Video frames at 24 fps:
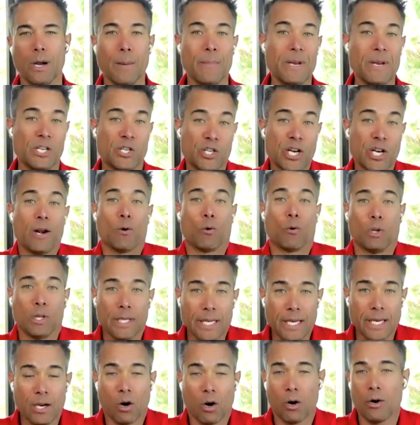
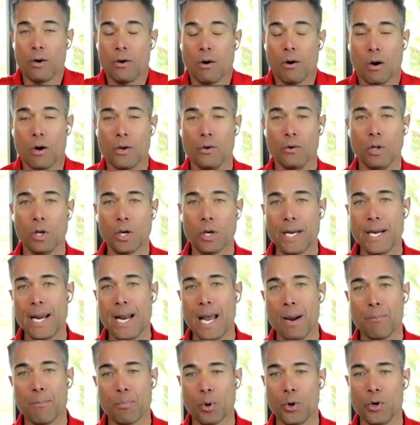generally, are you looking
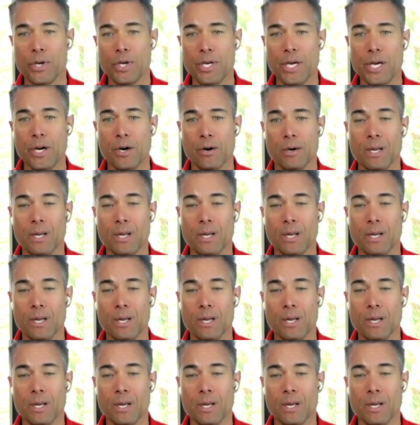at per year